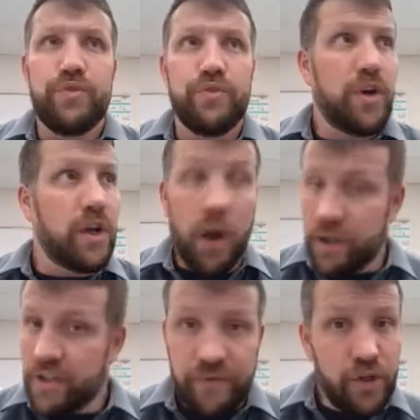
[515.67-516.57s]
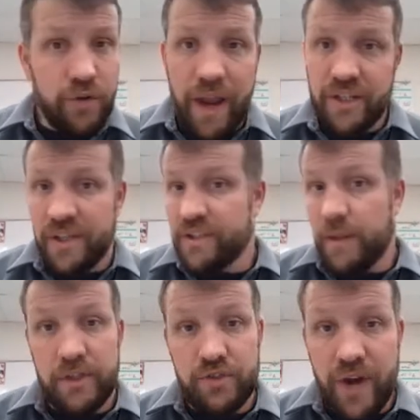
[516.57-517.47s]
regardless of the direction that
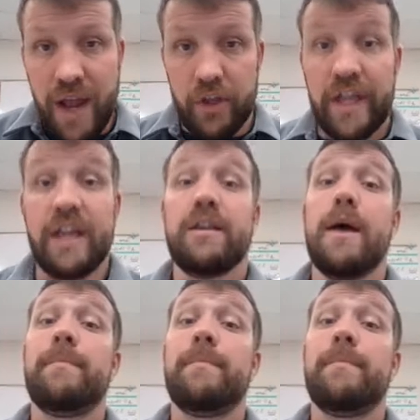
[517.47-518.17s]
something's traveling in.